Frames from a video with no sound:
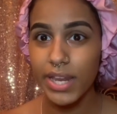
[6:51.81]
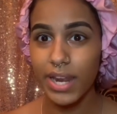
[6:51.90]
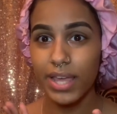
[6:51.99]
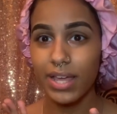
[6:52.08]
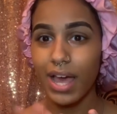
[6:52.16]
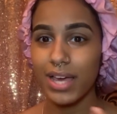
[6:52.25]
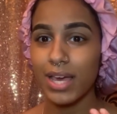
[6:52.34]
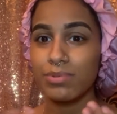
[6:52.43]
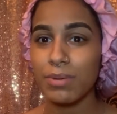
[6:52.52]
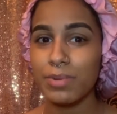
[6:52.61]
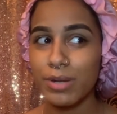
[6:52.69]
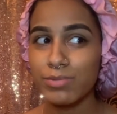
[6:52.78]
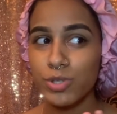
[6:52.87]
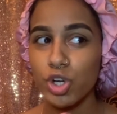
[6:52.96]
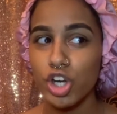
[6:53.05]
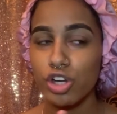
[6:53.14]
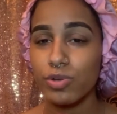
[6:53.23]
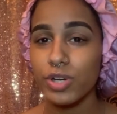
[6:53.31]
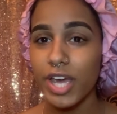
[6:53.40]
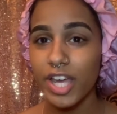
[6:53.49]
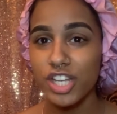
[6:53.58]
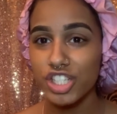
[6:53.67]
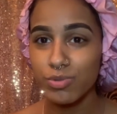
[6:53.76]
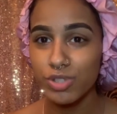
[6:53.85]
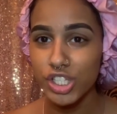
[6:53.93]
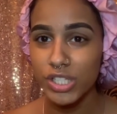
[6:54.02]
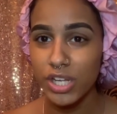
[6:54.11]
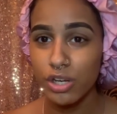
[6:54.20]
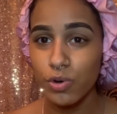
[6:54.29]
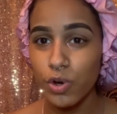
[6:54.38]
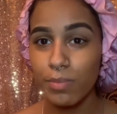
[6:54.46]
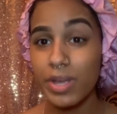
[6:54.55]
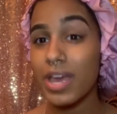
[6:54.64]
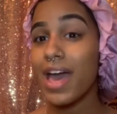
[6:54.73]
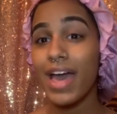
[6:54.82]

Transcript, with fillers: Like, I kept coming up to her, are you okay? And she was just ignoring me.